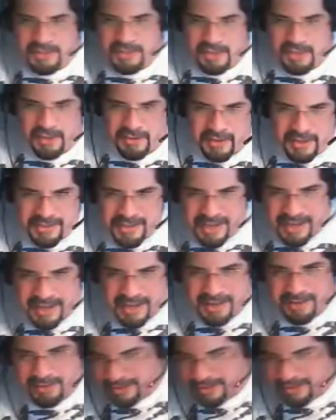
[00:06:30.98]
other and
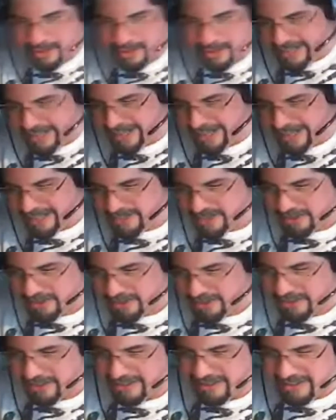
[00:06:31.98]
kind of looking at each
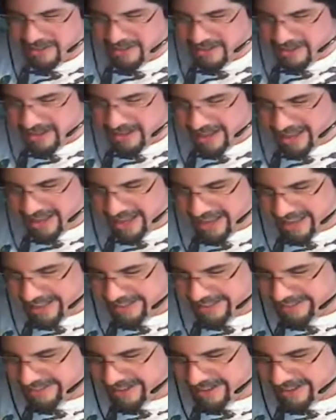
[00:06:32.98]
other,
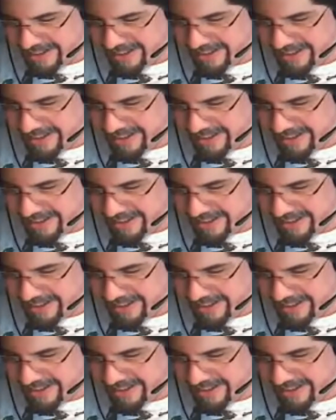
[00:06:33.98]
and